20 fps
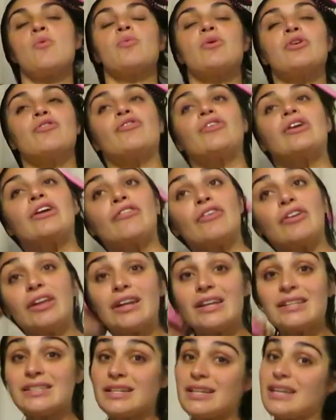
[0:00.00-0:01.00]
He
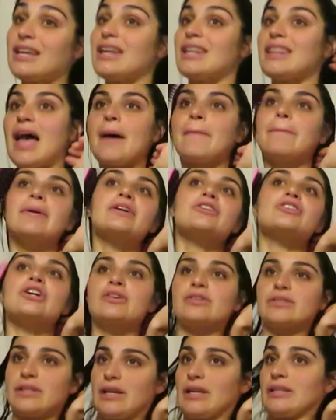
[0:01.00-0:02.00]
really doesn't need that much
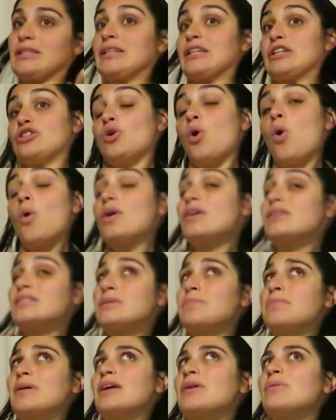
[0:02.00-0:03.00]
else. Like he doesn't need toys
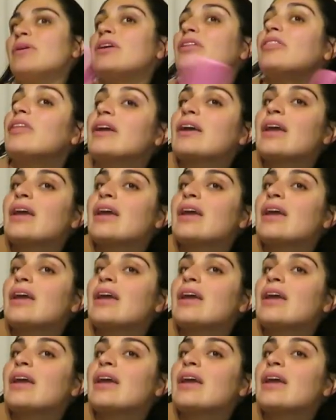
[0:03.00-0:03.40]
to play with.